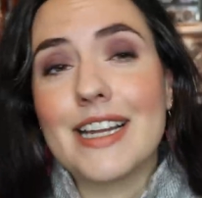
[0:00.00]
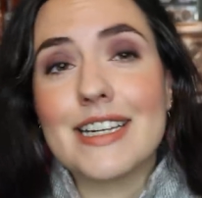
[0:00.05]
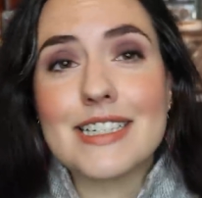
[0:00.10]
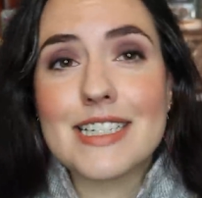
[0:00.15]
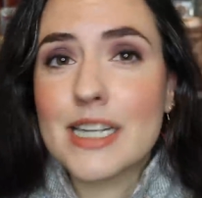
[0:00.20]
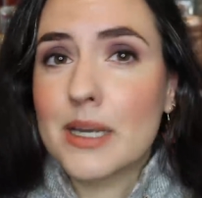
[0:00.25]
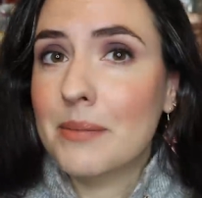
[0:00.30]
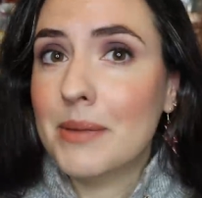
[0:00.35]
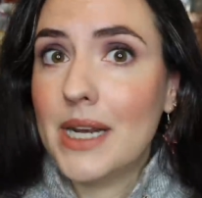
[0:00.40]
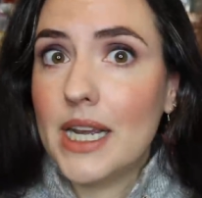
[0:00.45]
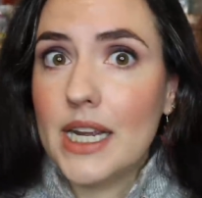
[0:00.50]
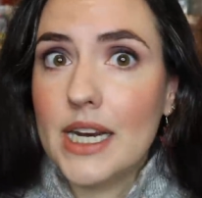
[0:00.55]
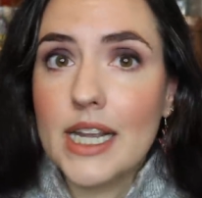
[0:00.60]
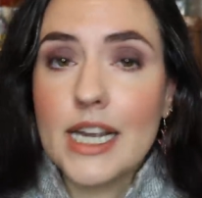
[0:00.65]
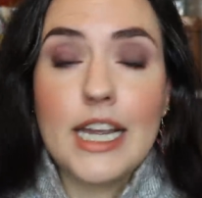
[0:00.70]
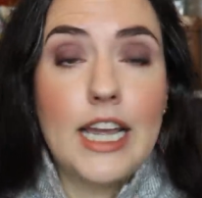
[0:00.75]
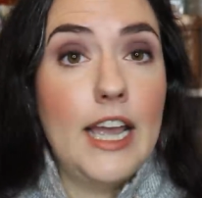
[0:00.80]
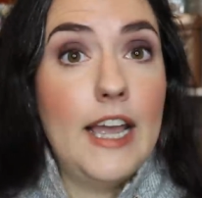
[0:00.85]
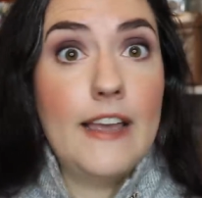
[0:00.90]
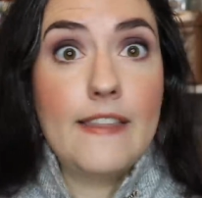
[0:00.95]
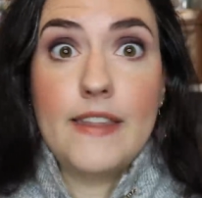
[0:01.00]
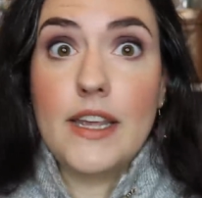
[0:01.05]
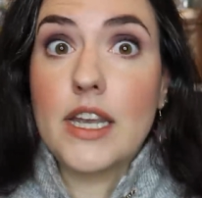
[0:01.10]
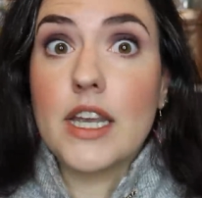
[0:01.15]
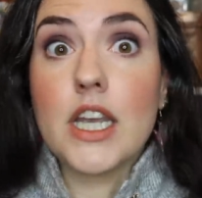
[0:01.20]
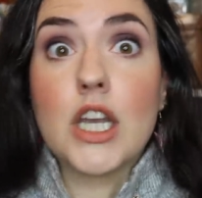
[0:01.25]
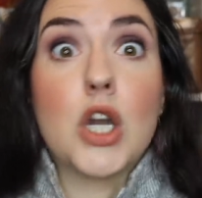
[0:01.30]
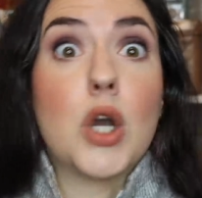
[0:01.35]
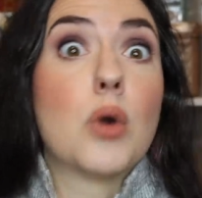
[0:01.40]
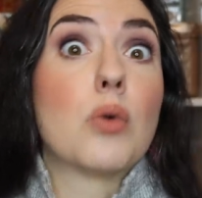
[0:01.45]
intimidating. They
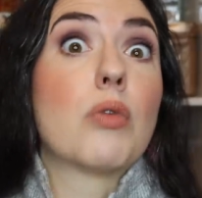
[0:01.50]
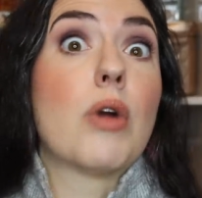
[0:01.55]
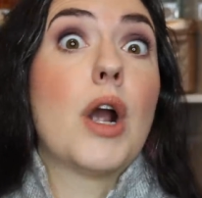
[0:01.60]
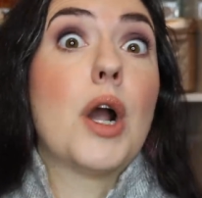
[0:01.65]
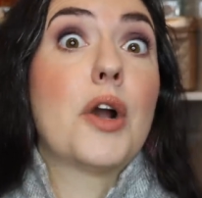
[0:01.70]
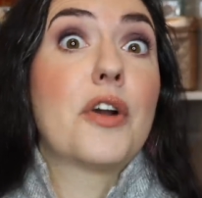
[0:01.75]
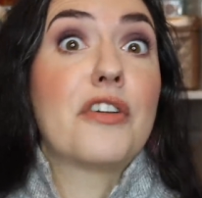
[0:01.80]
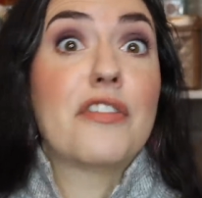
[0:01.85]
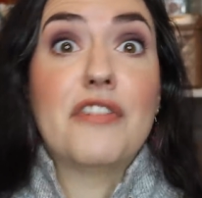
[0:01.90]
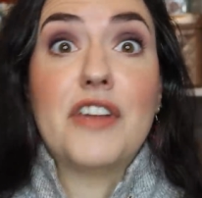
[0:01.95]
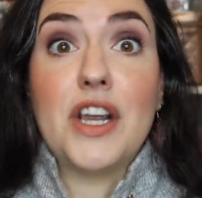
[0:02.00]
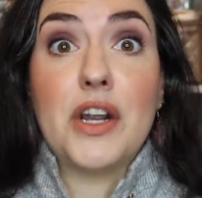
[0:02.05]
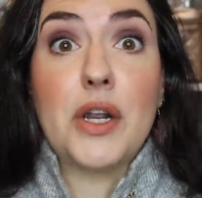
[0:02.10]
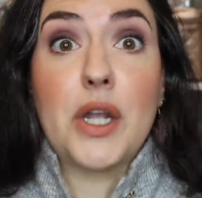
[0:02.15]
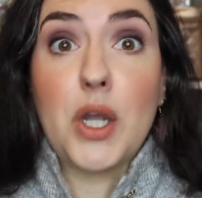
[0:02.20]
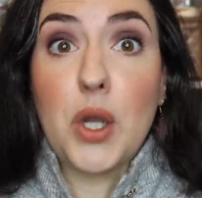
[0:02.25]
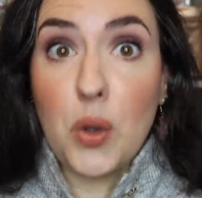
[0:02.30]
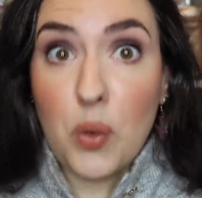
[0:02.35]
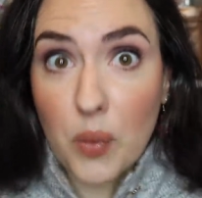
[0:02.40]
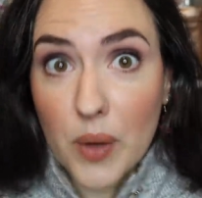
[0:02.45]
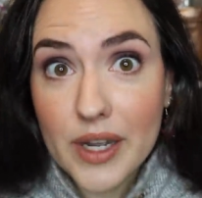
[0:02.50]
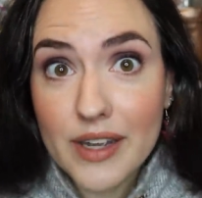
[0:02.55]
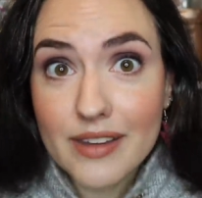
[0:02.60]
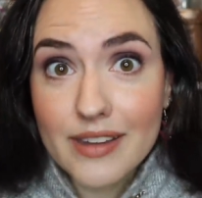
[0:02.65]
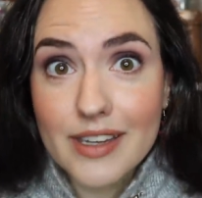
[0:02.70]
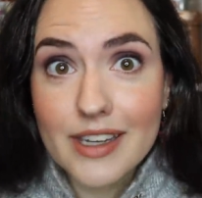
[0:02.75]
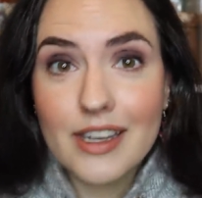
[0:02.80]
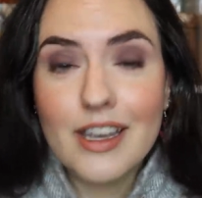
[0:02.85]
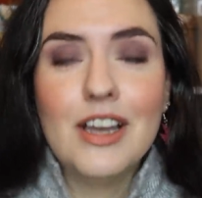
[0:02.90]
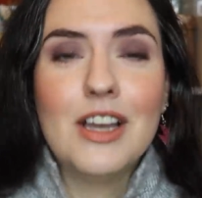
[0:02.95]
can go wrong very
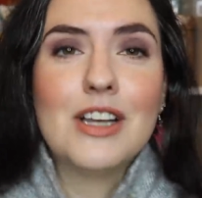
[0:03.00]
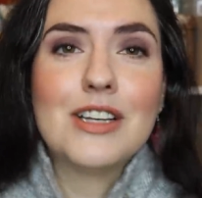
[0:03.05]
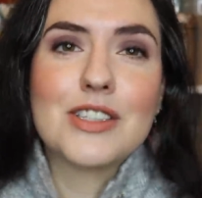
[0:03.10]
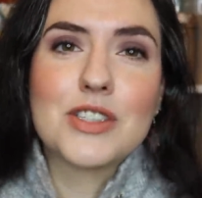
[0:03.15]
quickly.